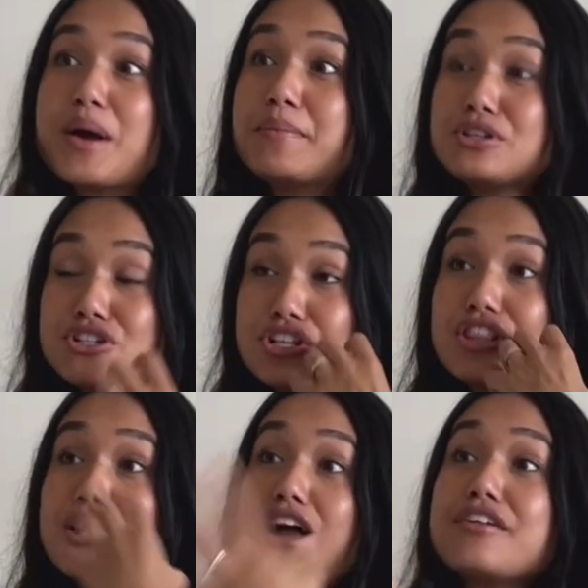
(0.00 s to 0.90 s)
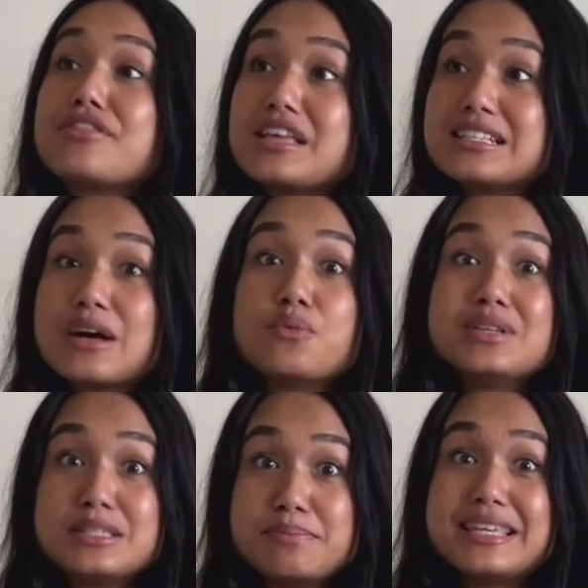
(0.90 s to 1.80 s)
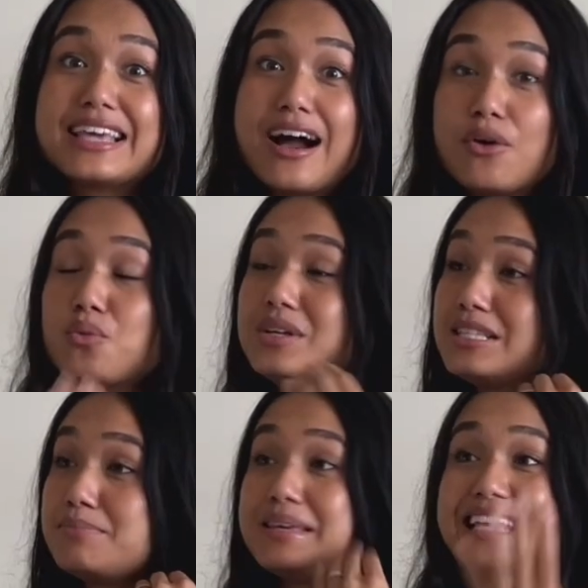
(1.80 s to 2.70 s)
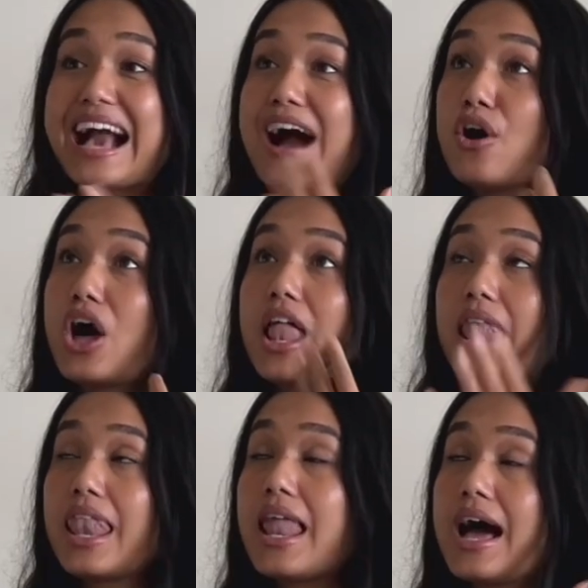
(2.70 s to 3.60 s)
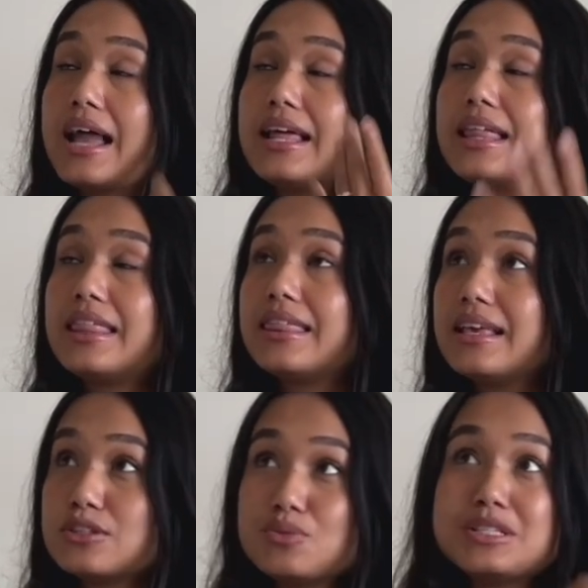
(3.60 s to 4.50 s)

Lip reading: But there's a lot of things that we speak out. We speak out a lot of things. We